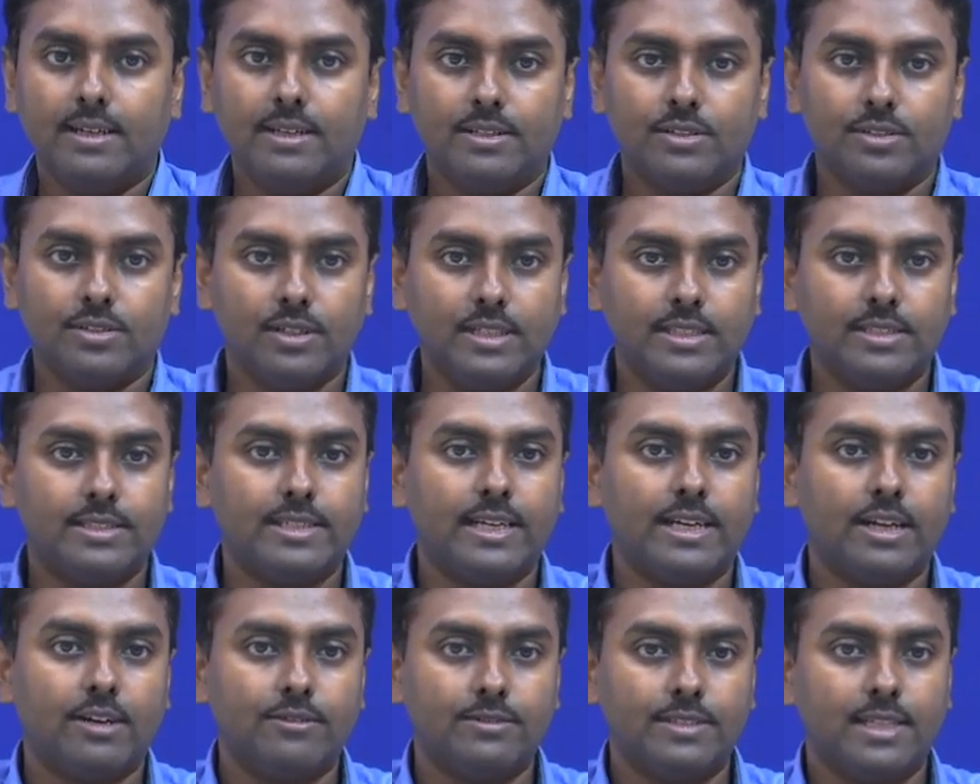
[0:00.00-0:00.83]
So,
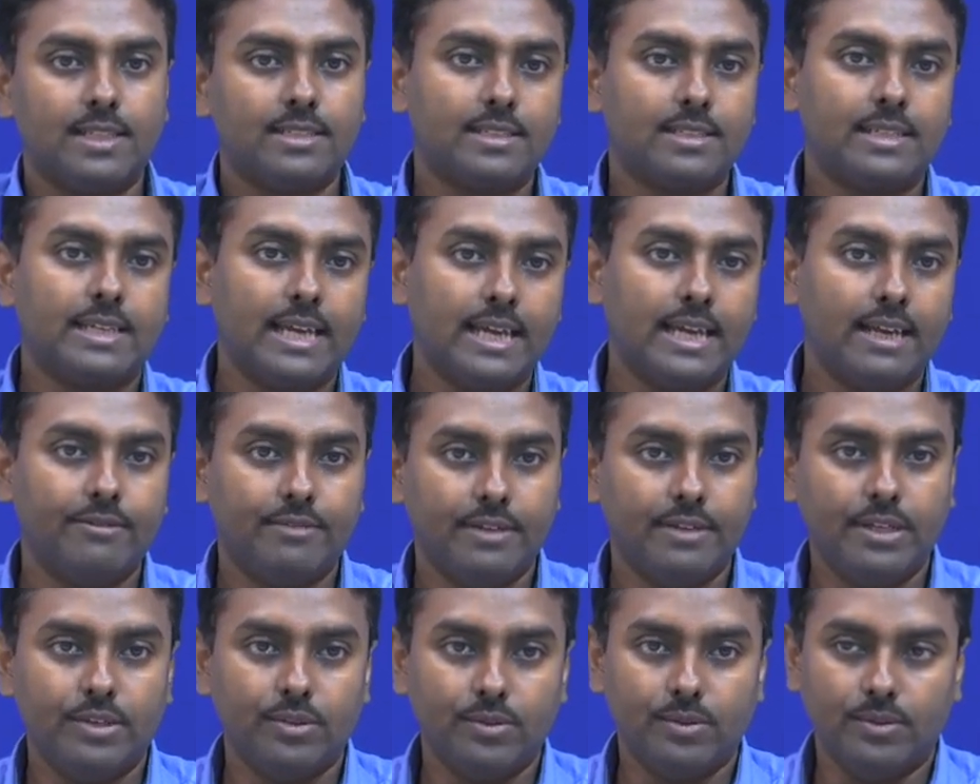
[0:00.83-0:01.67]
instead of just kf
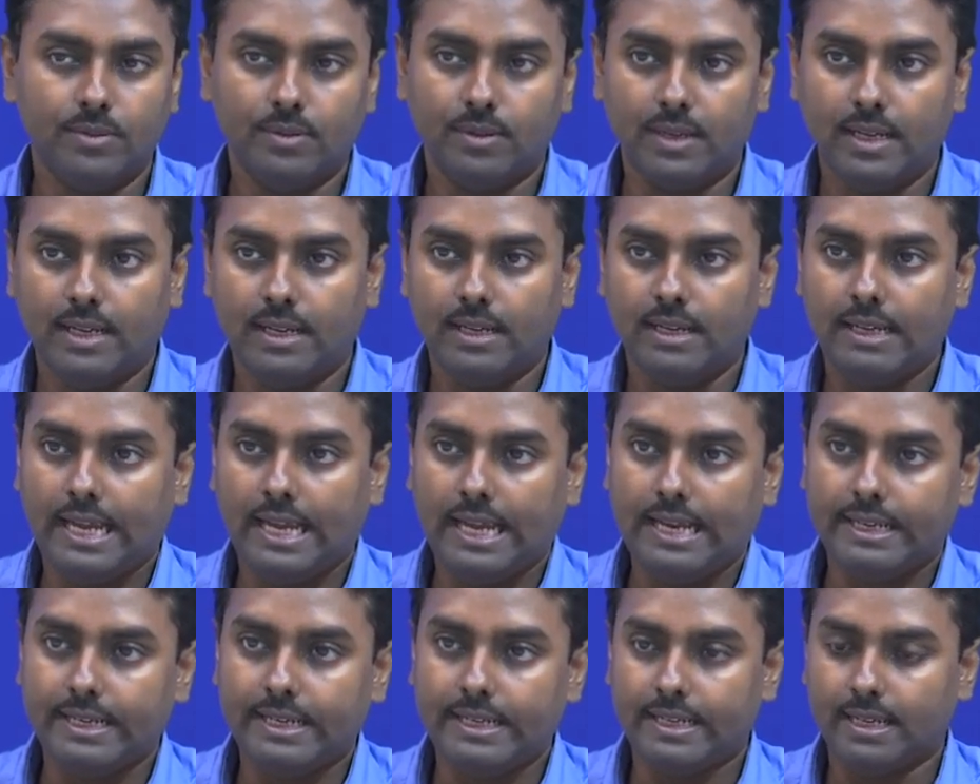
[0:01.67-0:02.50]
into
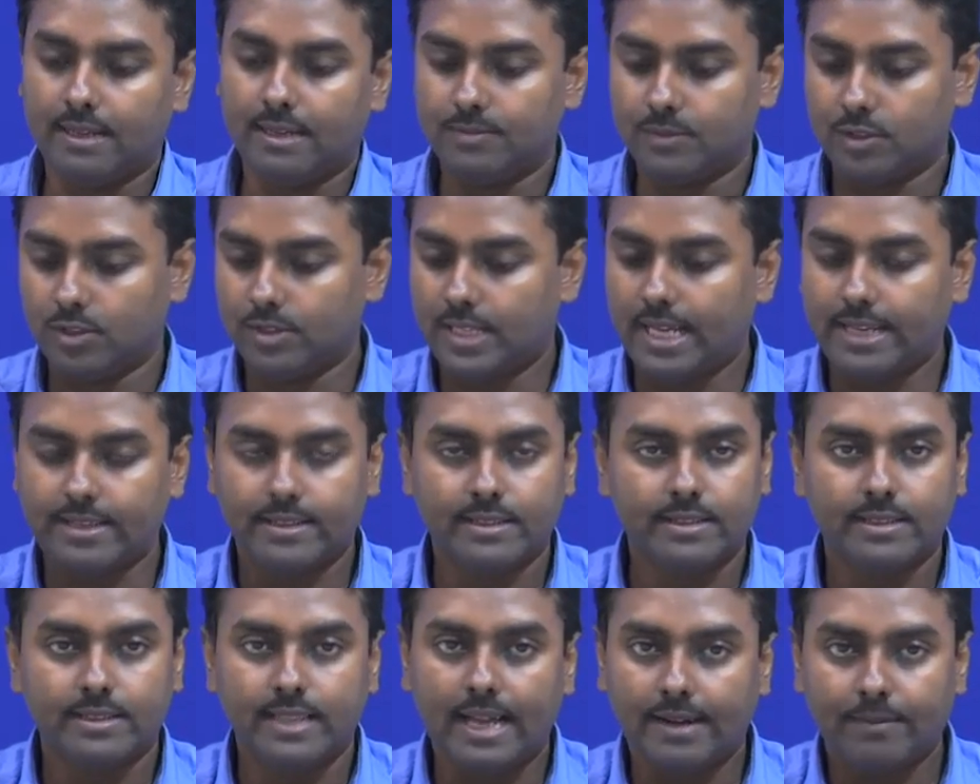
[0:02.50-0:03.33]
AT term. So,
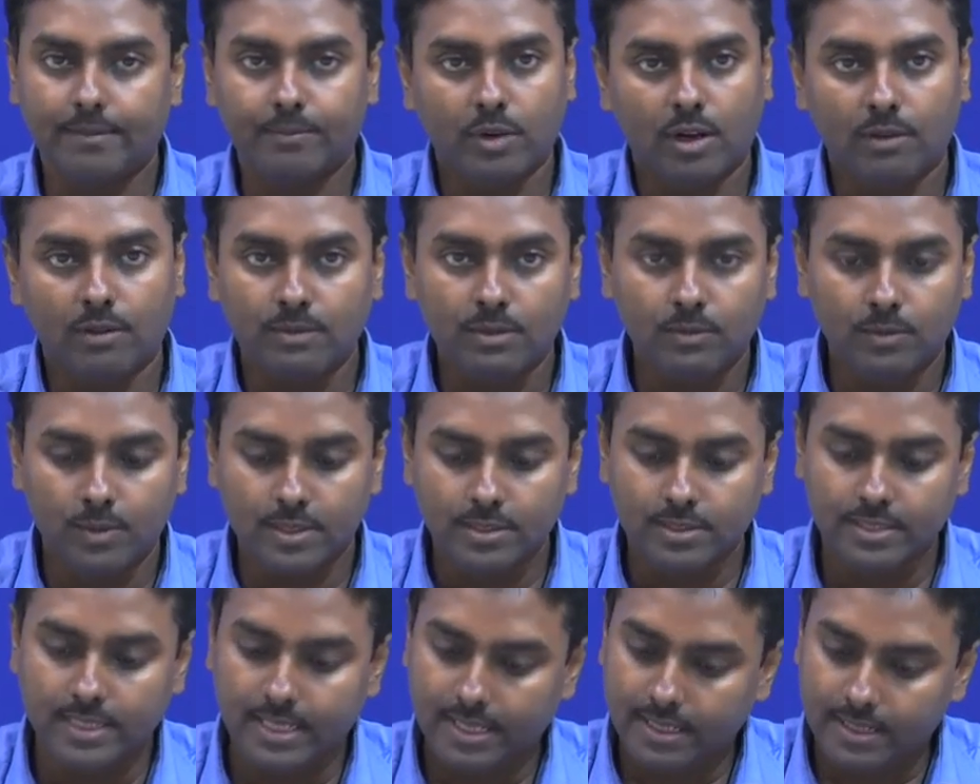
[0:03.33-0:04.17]
that problem
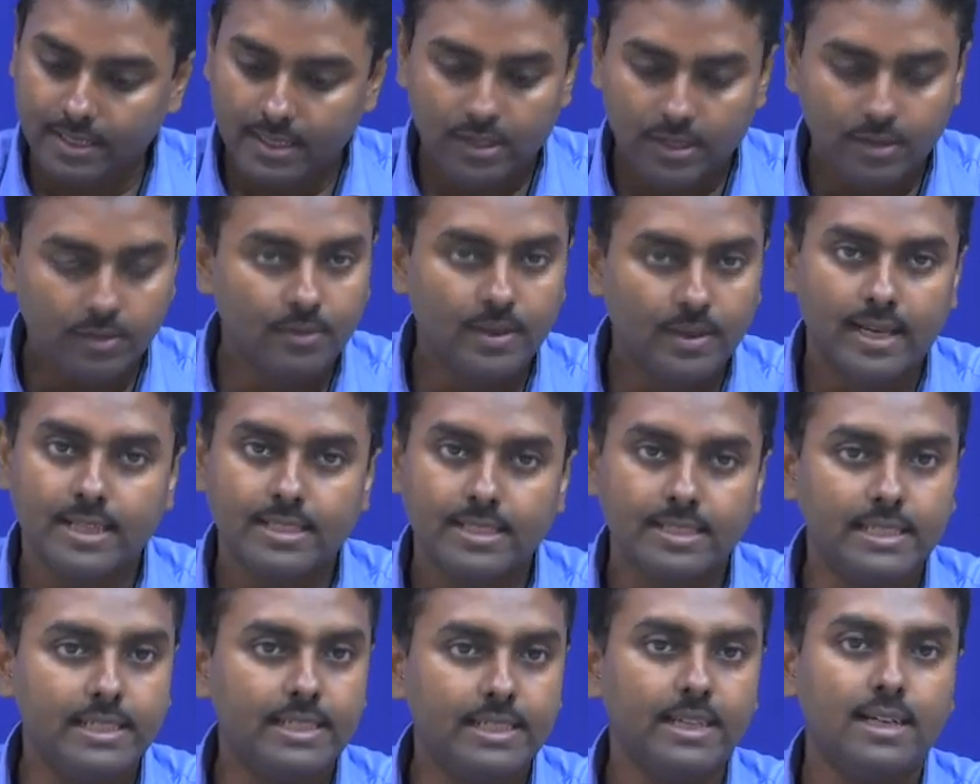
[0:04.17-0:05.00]
was there,
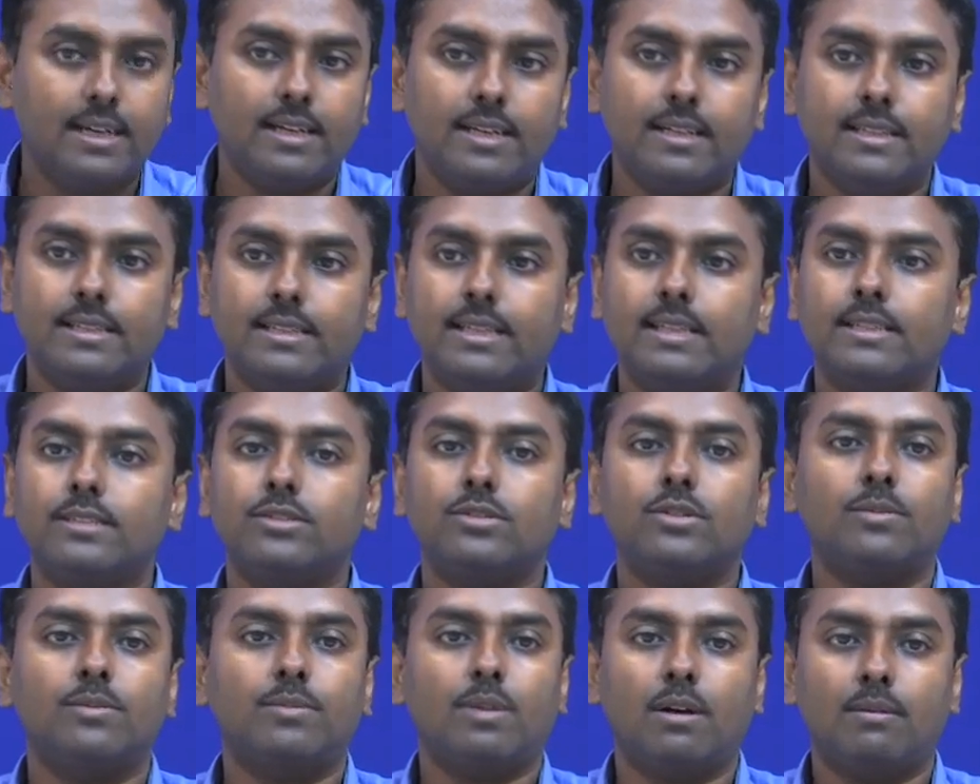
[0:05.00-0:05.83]
whereas here there is
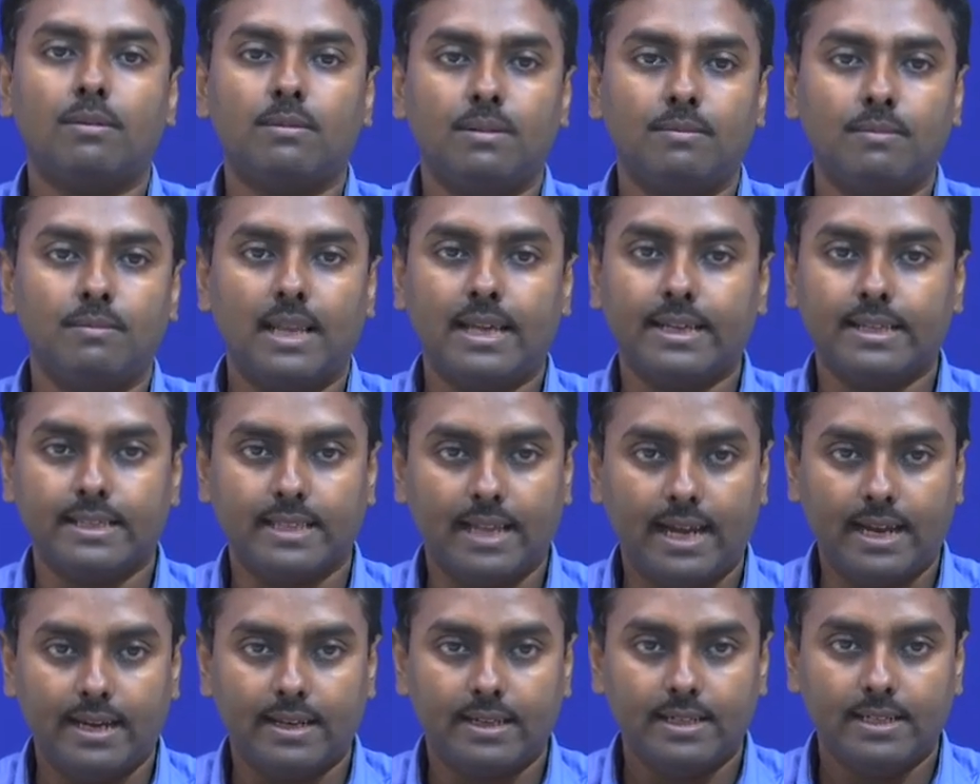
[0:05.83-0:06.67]
no problem like
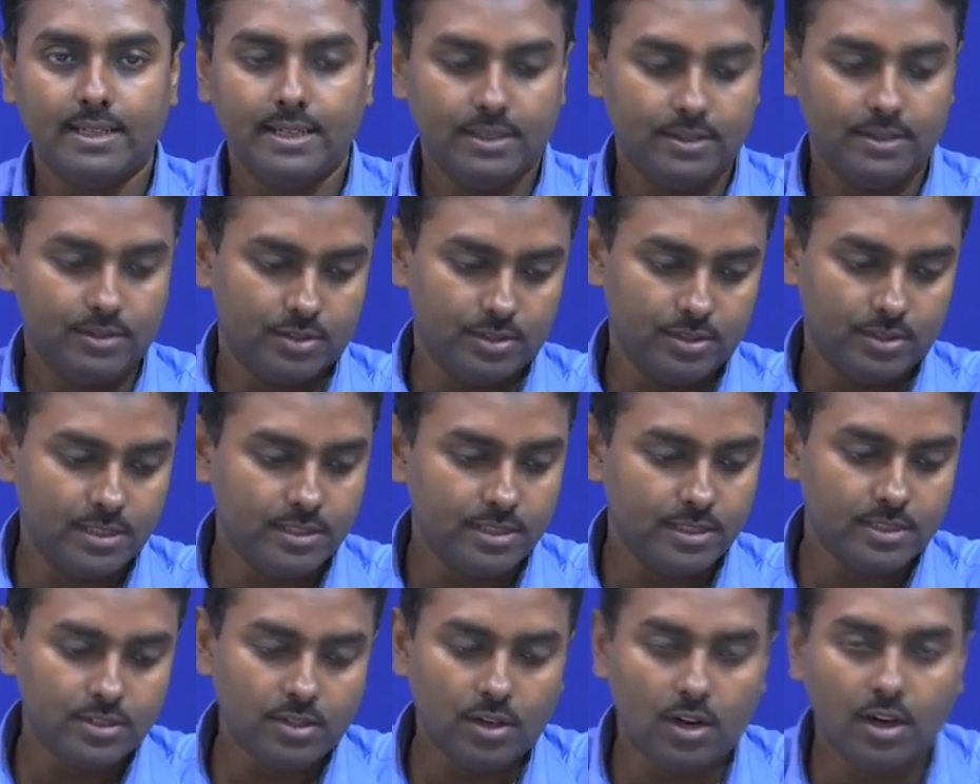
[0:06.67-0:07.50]
that. So,
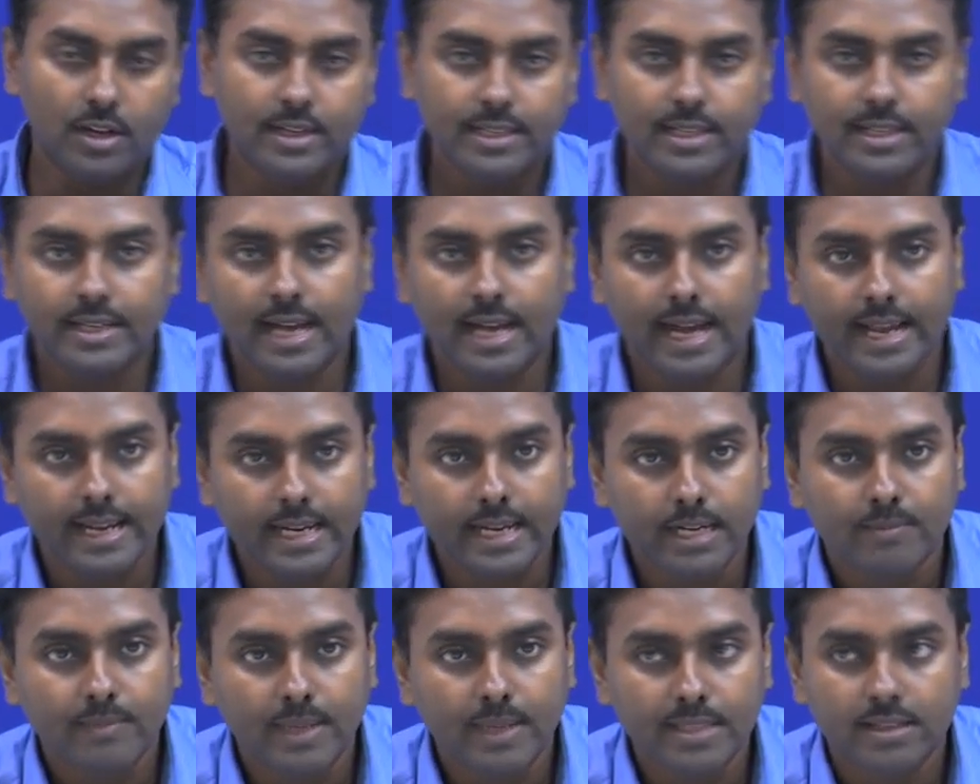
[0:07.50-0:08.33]
this is called the
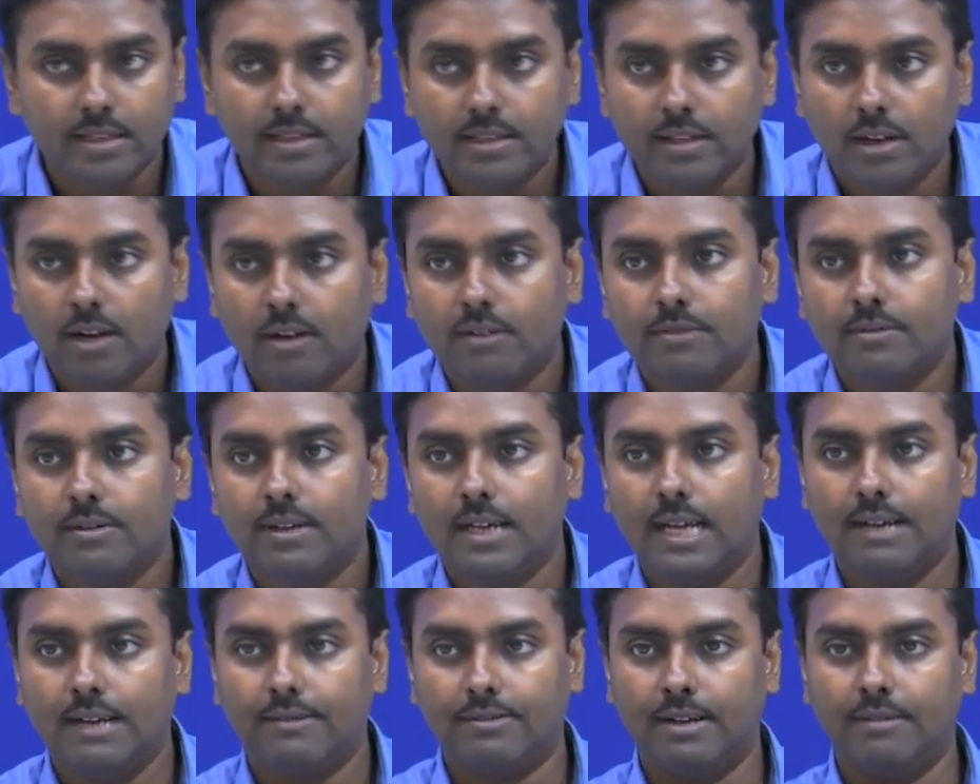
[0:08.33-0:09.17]
direct method of
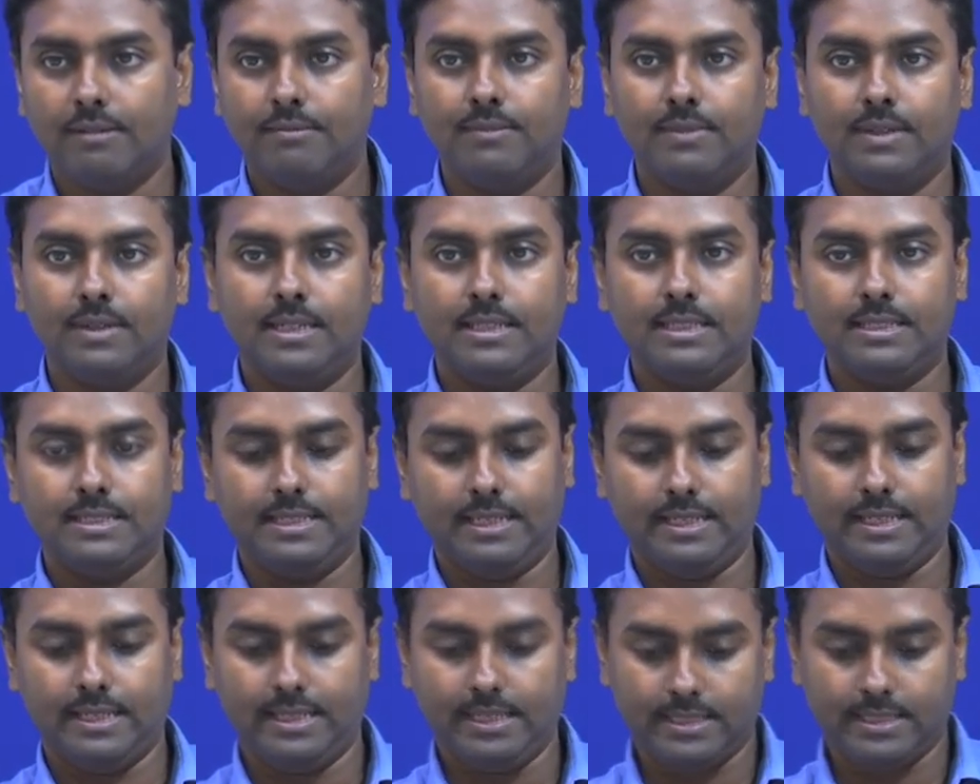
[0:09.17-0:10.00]
FM
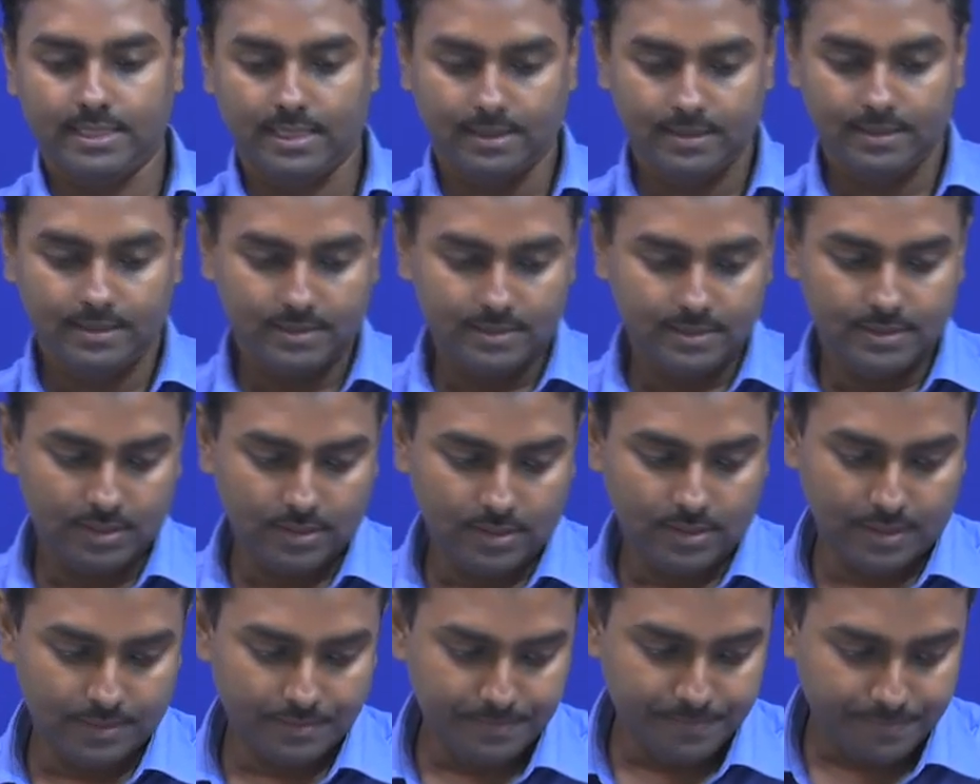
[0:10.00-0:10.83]
generation.
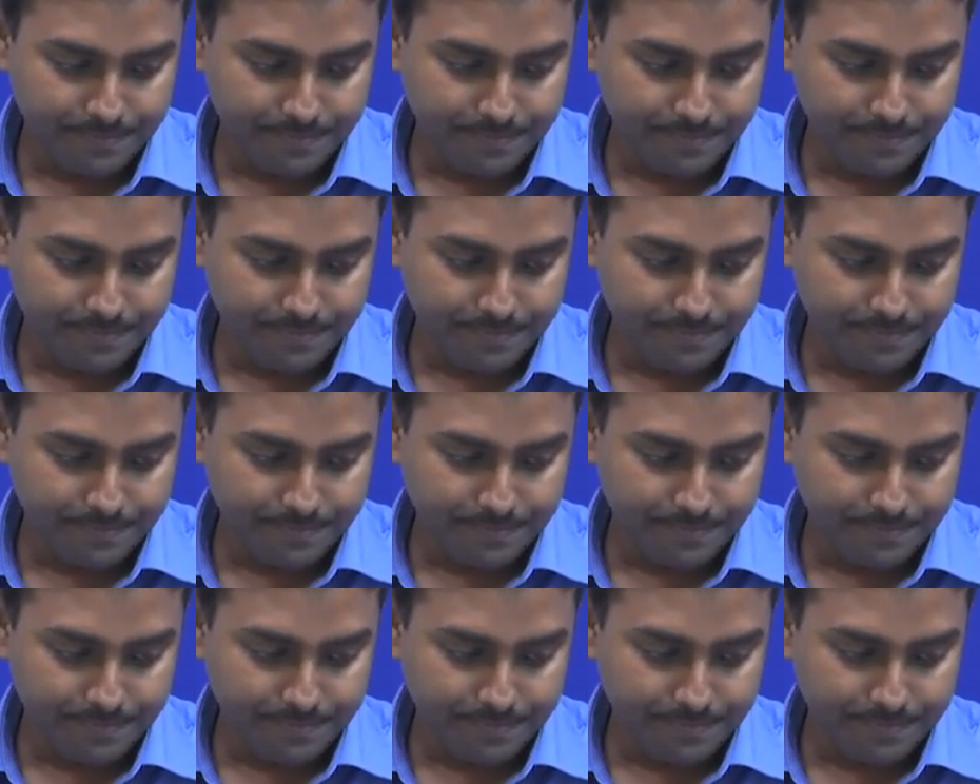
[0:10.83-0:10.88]
Okay.